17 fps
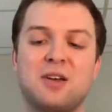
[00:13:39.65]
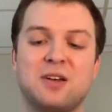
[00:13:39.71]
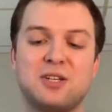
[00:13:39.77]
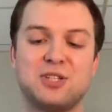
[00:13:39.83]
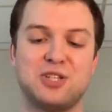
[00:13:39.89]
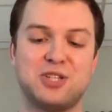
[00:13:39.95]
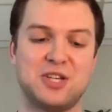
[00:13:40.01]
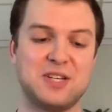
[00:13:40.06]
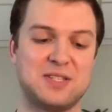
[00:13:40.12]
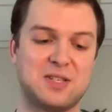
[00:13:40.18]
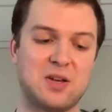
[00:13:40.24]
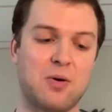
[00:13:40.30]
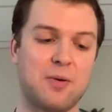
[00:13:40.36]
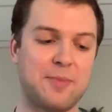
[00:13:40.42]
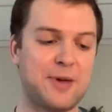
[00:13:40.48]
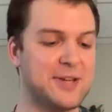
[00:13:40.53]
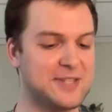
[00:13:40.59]
she's so
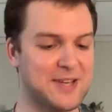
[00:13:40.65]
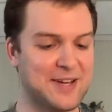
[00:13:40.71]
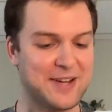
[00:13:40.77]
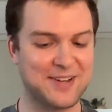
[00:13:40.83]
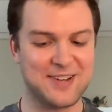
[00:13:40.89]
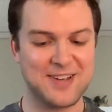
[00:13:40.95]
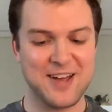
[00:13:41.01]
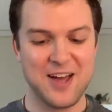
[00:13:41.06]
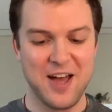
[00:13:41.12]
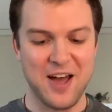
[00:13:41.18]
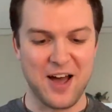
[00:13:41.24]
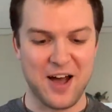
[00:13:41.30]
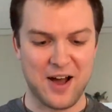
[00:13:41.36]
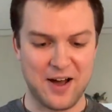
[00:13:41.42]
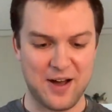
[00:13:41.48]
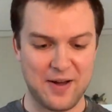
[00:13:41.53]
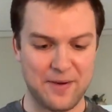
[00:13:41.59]
amazing.
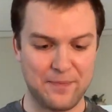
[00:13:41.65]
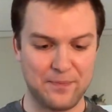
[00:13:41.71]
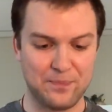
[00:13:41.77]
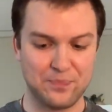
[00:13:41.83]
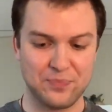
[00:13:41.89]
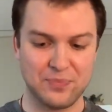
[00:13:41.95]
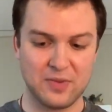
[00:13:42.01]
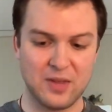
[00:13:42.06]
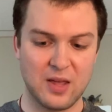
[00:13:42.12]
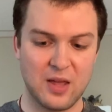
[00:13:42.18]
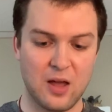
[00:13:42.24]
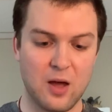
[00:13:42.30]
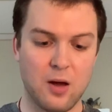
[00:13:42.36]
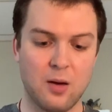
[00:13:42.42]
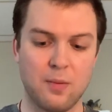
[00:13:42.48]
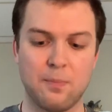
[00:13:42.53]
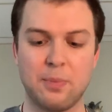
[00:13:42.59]

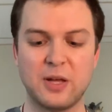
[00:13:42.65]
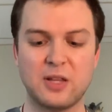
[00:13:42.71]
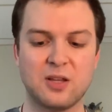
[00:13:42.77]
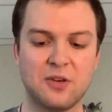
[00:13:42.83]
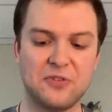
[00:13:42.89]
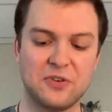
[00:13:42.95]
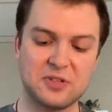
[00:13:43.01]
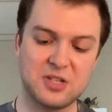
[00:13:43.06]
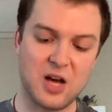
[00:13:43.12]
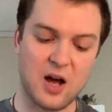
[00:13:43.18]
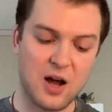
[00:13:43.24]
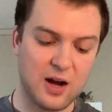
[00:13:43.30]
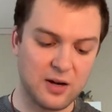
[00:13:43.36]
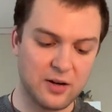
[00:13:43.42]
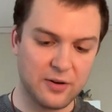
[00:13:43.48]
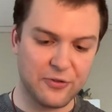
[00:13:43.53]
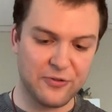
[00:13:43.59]
But the
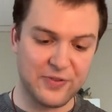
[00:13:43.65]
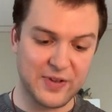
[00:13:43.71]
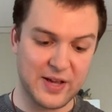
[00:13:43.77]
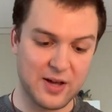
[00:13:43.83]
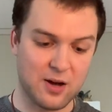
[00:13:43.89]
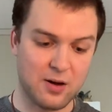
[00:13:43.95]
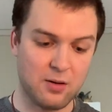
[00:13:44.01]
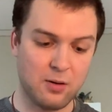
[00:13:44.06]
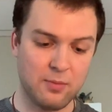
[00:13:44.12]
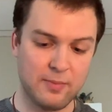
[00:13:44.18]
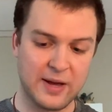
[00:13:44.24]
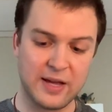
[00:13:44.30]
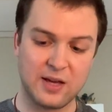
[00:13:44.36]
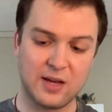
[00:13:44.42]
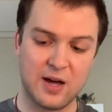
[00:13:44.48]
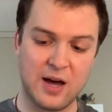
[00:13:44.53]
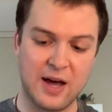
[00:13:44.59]
photography, oh my
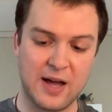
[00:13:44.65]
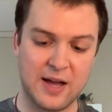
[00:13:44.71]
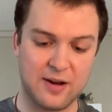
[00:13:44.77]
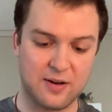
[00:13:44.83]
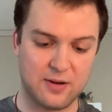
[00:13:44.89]
God.